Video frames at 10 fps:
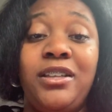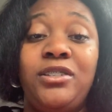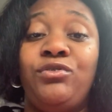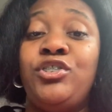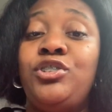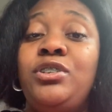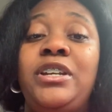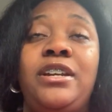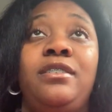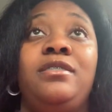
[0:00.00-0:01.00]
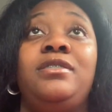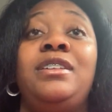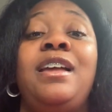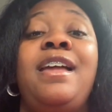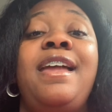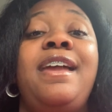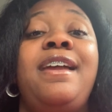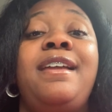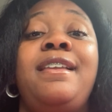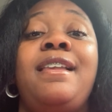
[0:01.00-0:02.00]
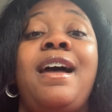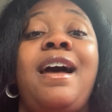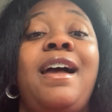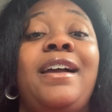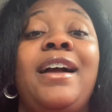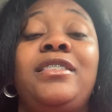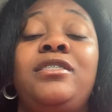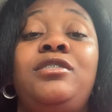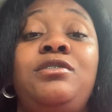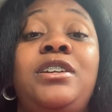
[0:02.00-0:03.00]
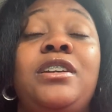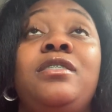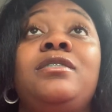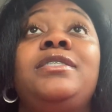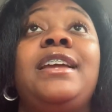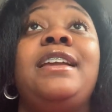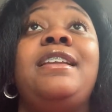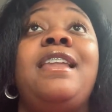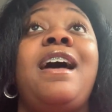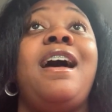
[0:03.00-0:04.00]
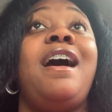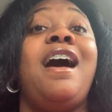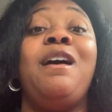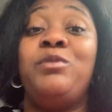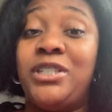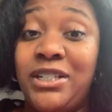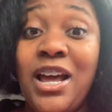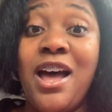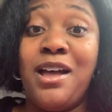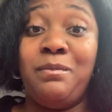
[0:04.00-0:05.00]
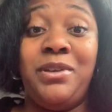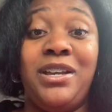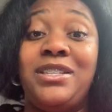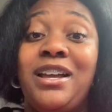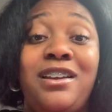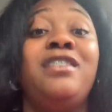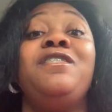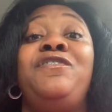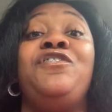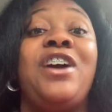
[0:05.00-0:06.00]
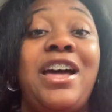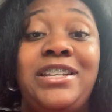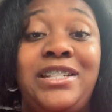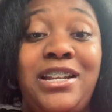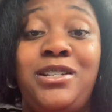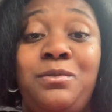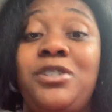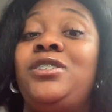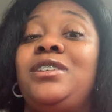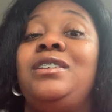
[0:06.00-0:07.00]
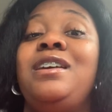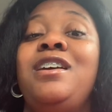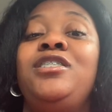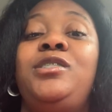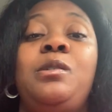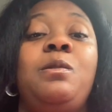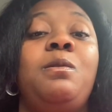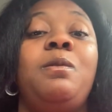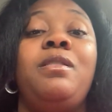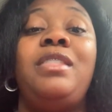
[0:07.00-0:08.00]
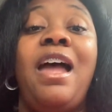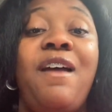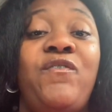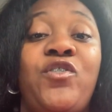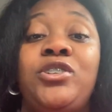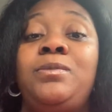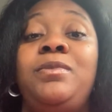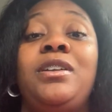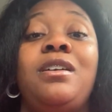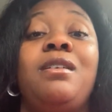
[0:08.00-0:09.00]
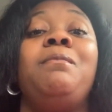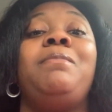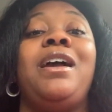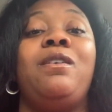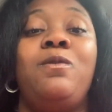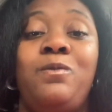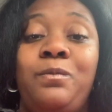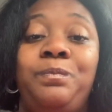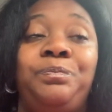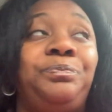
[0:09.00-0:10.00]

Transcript: for 2 years, and I got the 2 years and I was stuck because I couldn't afford out-of-state tuition. So that forced me to come back home.